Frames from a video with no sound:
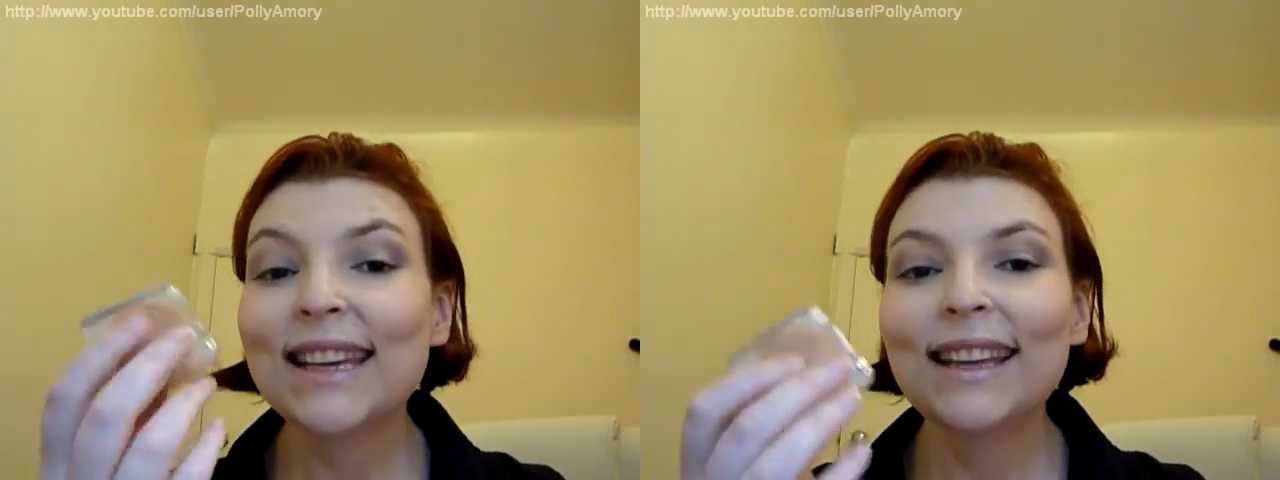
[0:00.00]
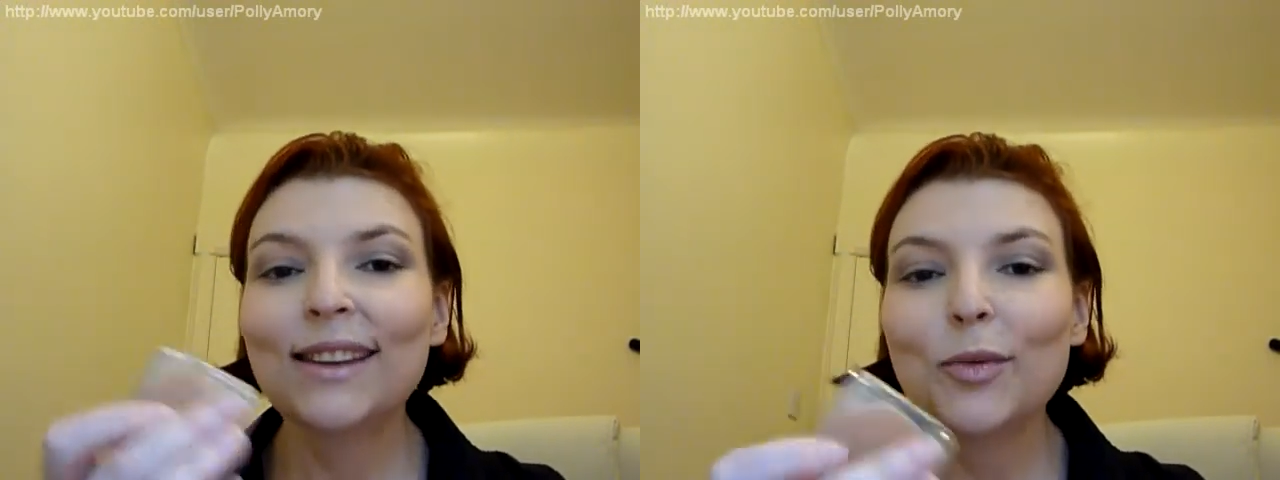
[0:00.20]

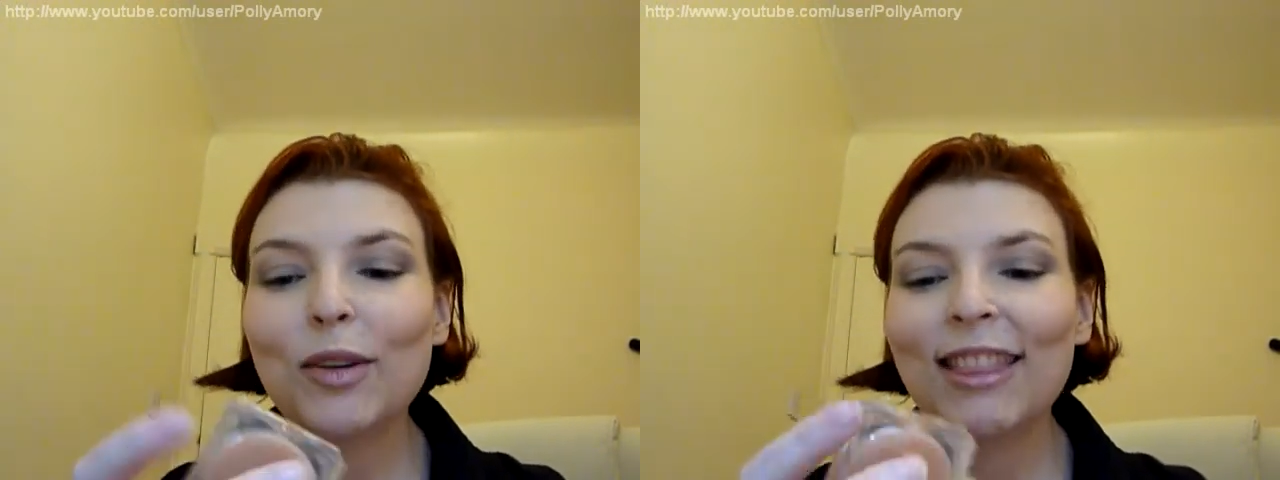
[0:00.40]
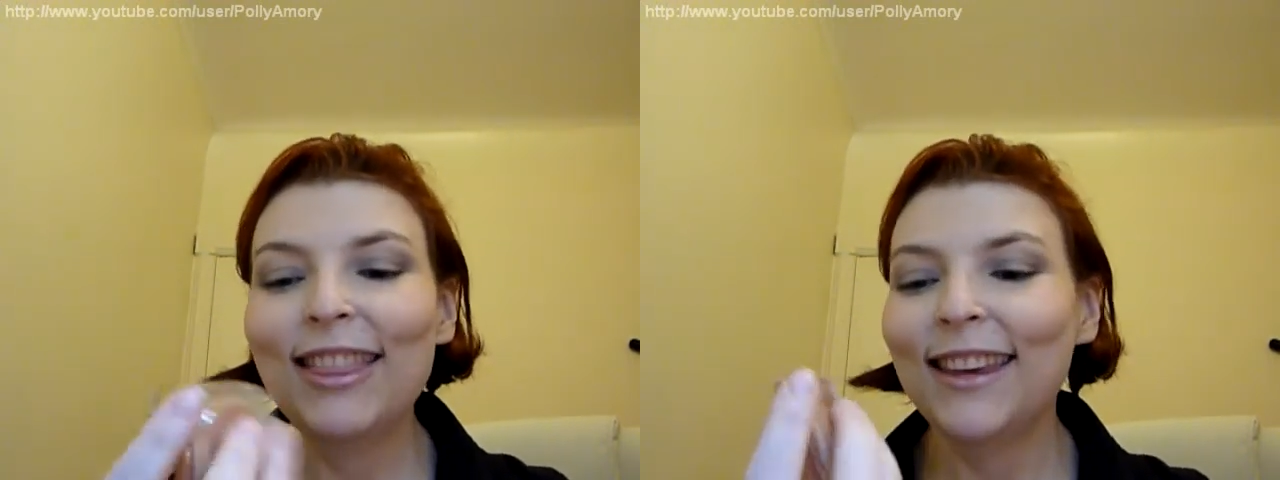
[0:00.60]
it
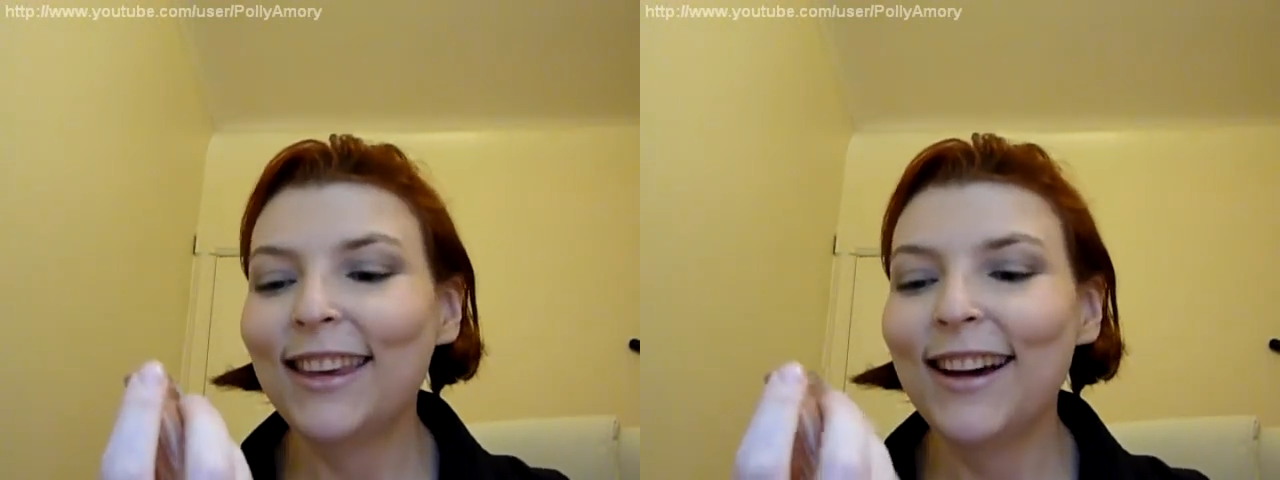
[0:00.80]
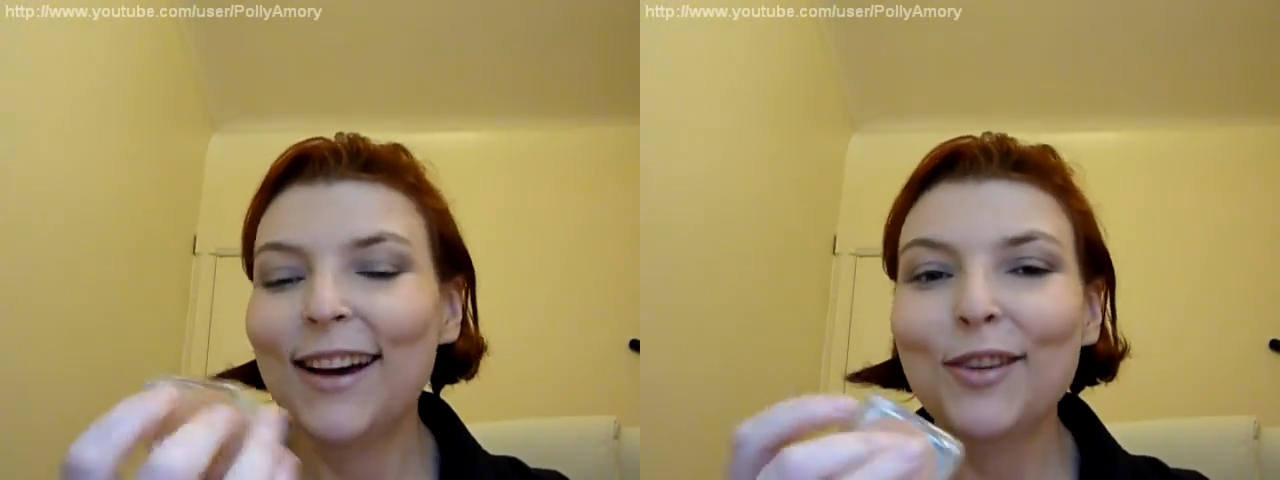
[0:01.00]
with
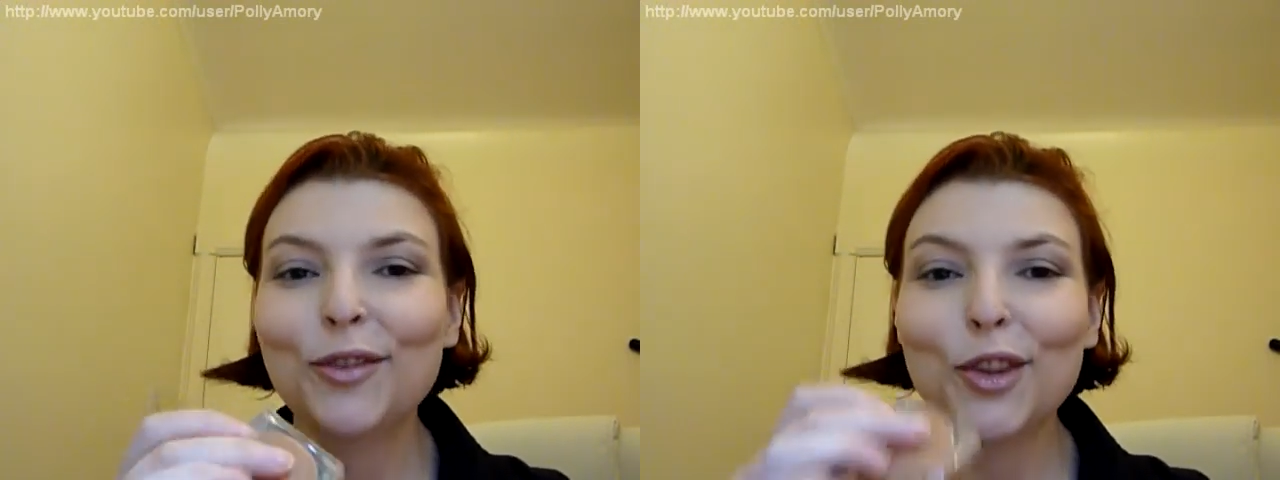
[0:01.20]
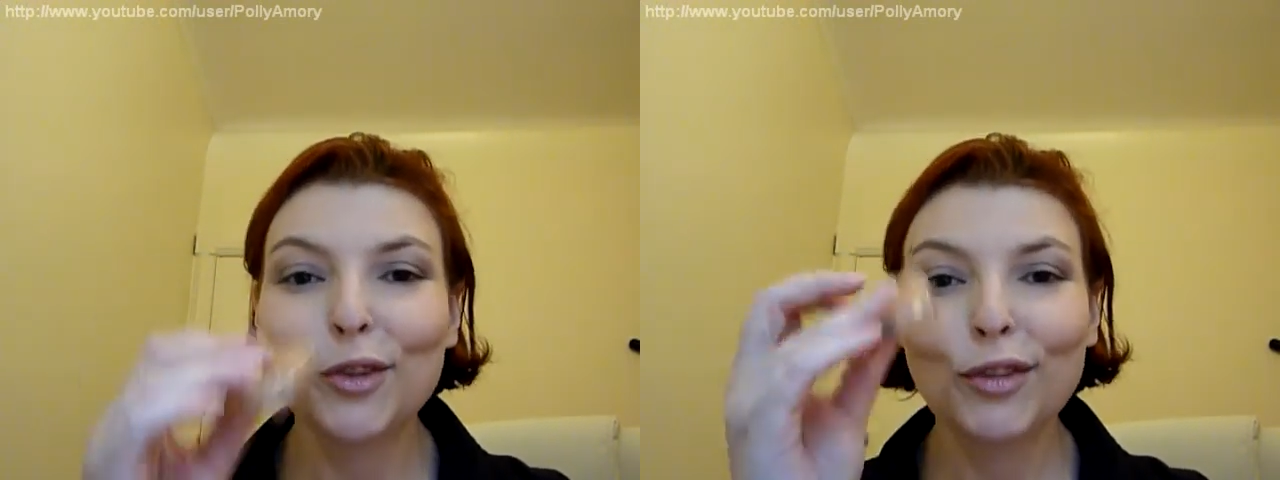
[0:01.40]

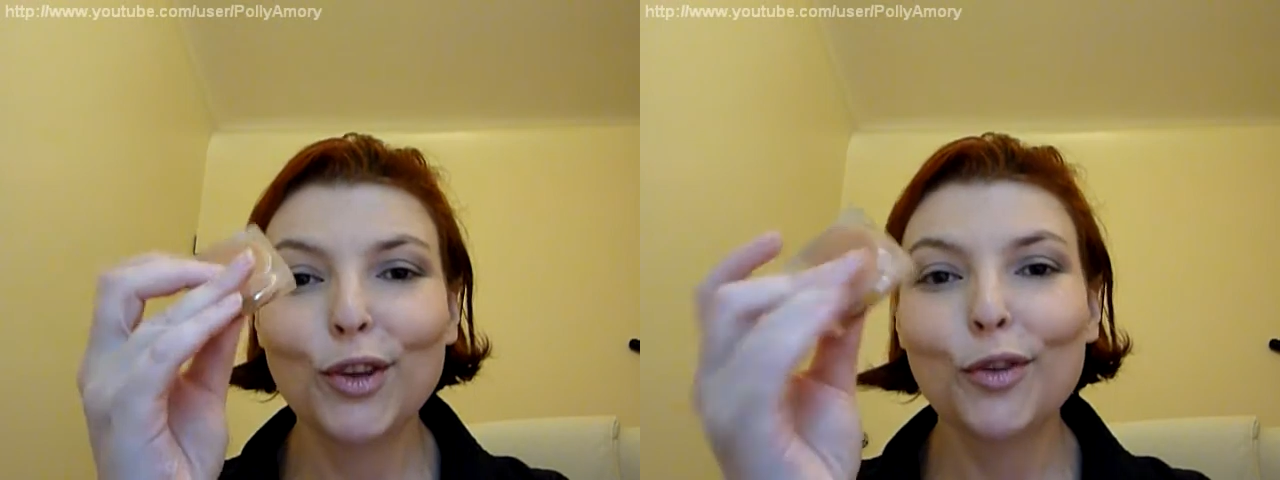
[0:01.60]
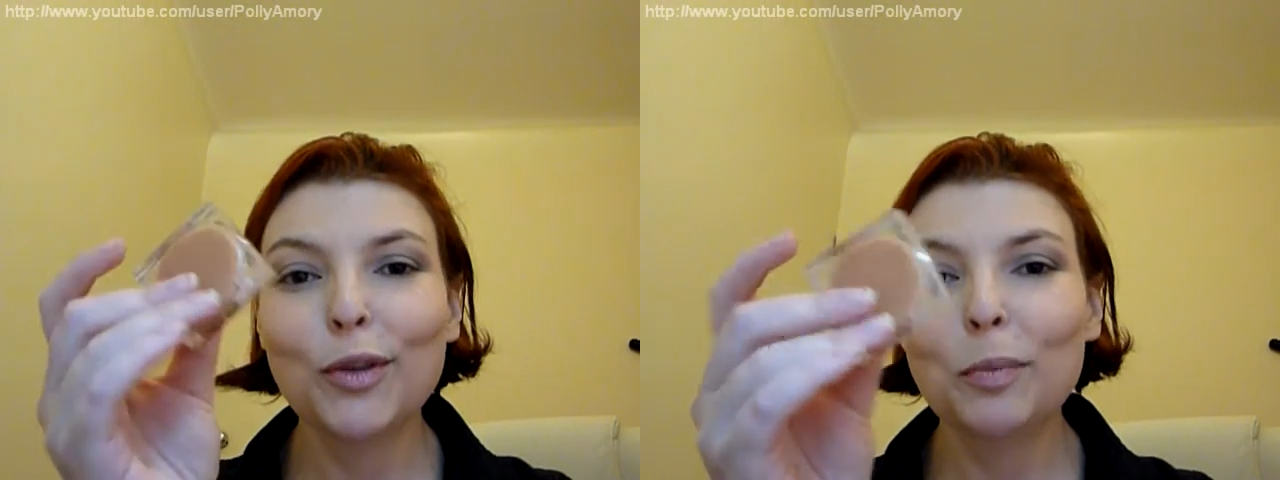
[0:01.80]
the review